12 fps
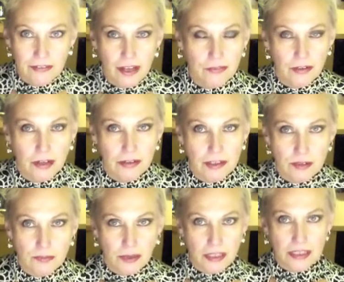of that
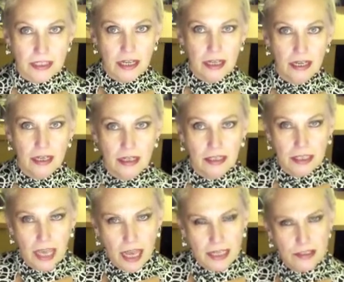fragrance, but
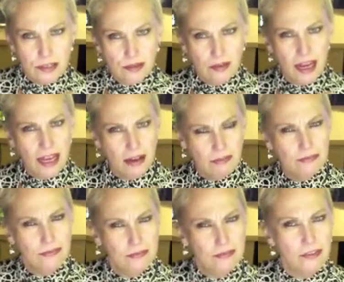yeah, I have
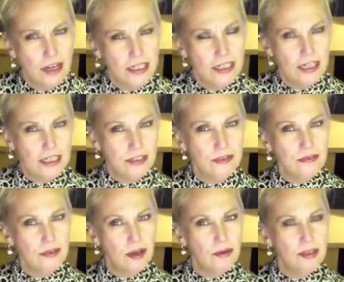tried it. I do
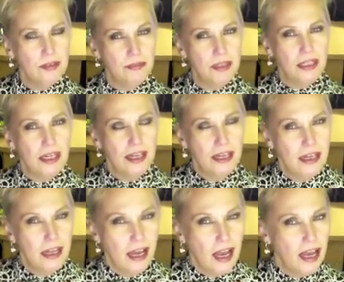know it, but
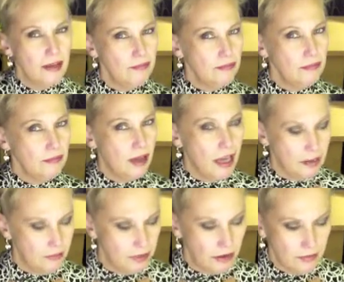
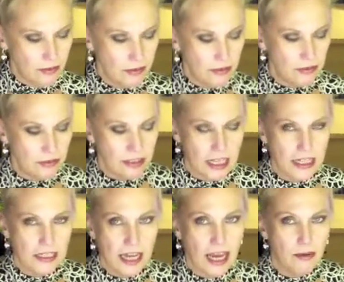I've never
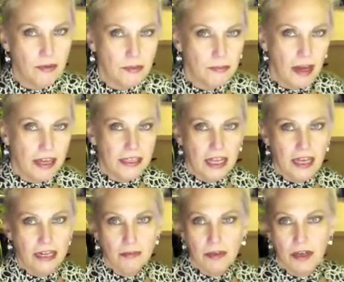said, yeah, I want to buy
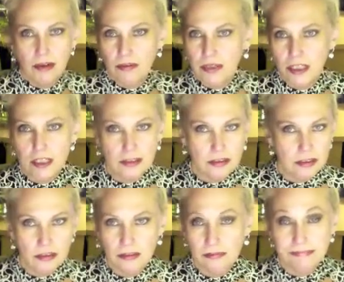that, I want to own it,
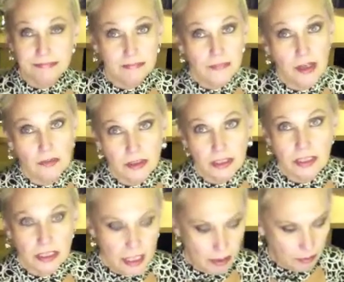so not really
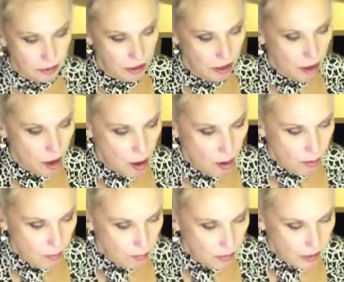into that one.
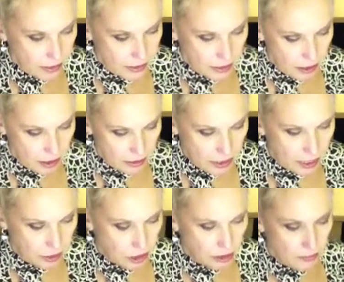But
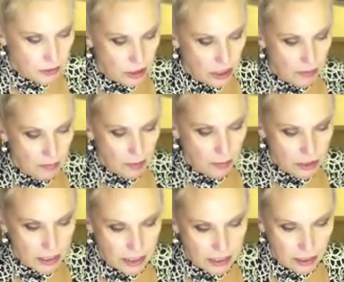yeah, Cheap and Chic by
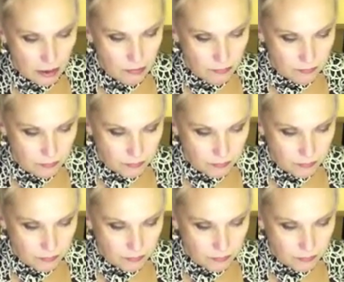Moschino,